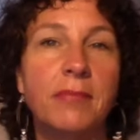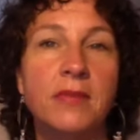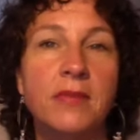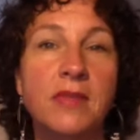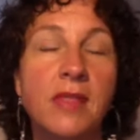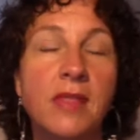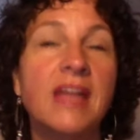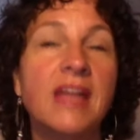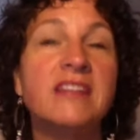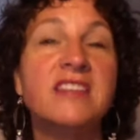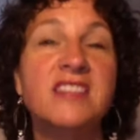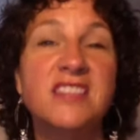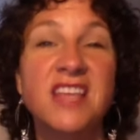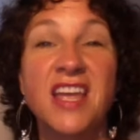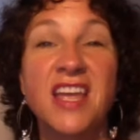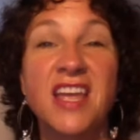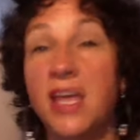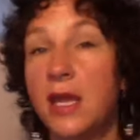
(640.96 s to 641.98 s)
Let's
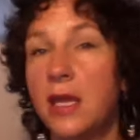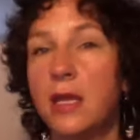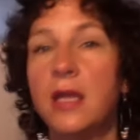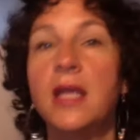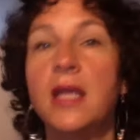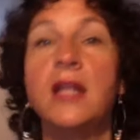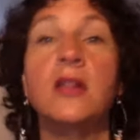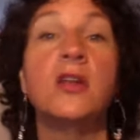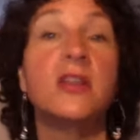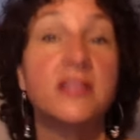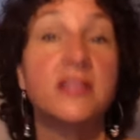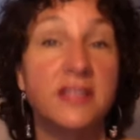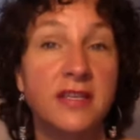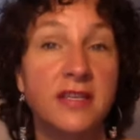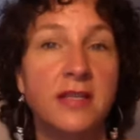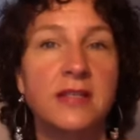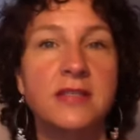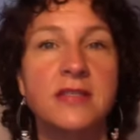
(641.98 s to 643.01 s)
say he looks in
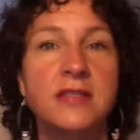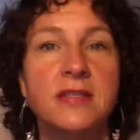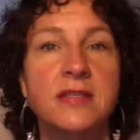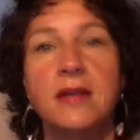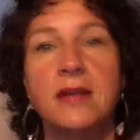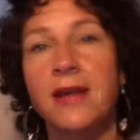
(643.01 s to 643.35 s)
his